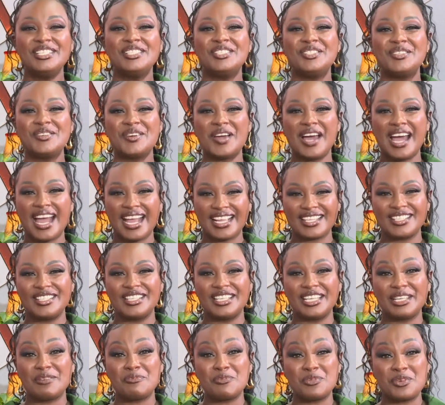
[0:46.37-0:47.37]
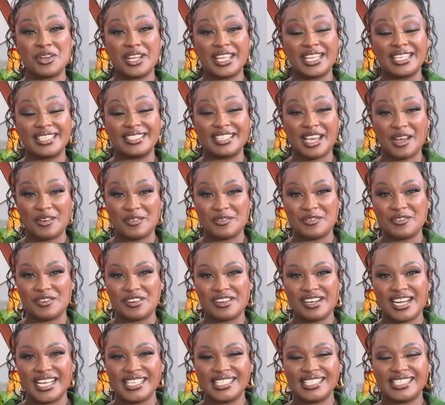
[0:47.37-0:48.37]
to actually break it down
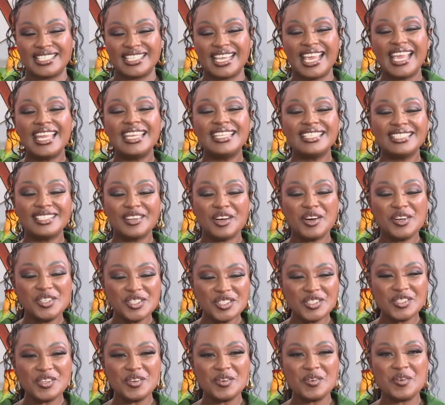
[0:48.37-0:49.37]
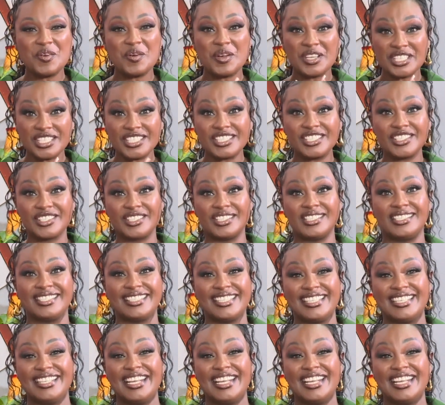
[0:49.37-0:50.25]
for us and also question